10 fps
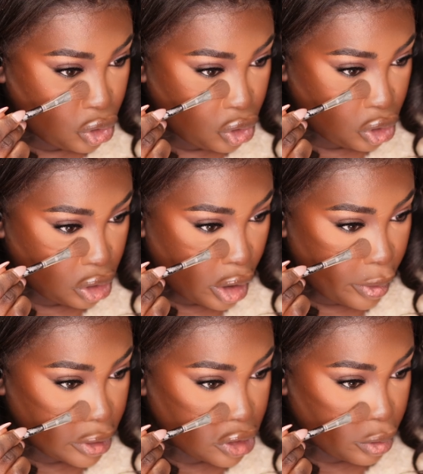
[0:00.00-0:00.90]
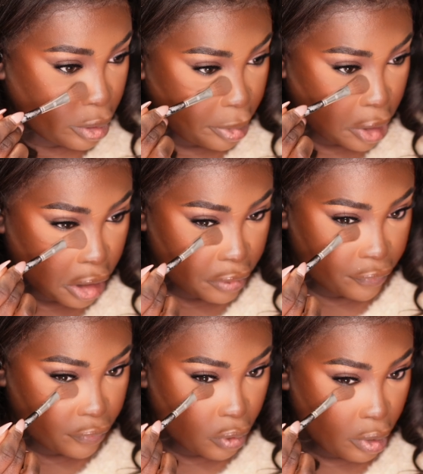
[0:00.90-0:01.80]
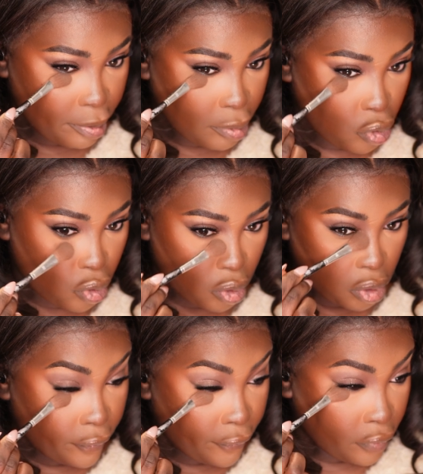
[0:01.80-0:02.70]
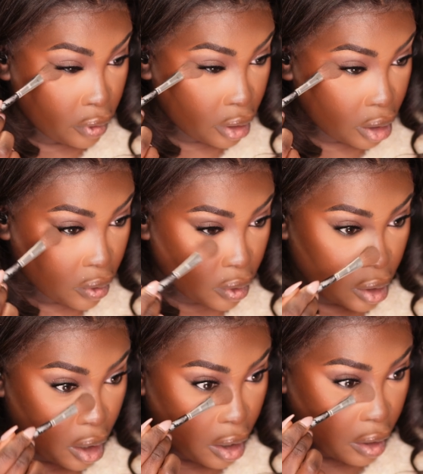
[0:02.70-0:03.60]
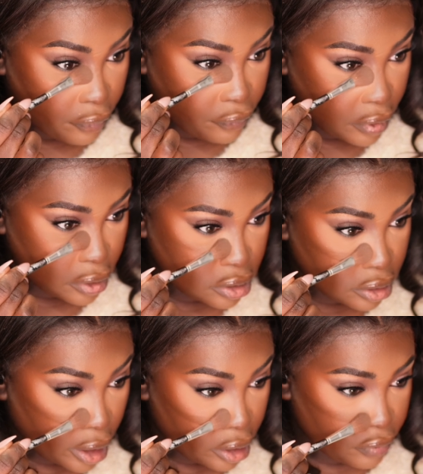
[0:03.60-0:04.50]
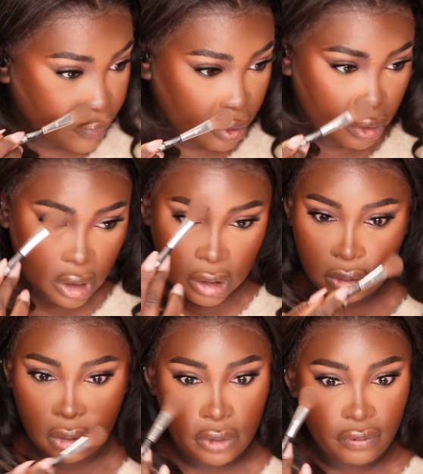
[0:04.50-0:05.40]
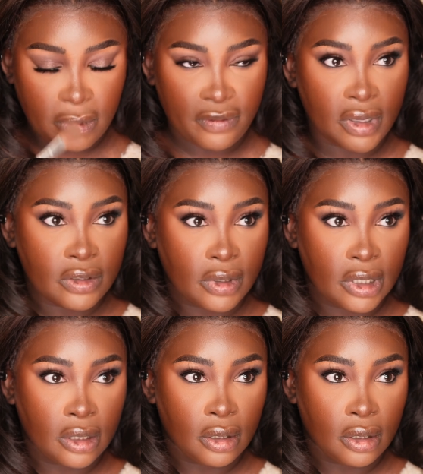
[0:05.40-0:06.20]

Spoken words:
You could go into a puff for a more fuller coverage kind of. I've got glitter all over my face right here.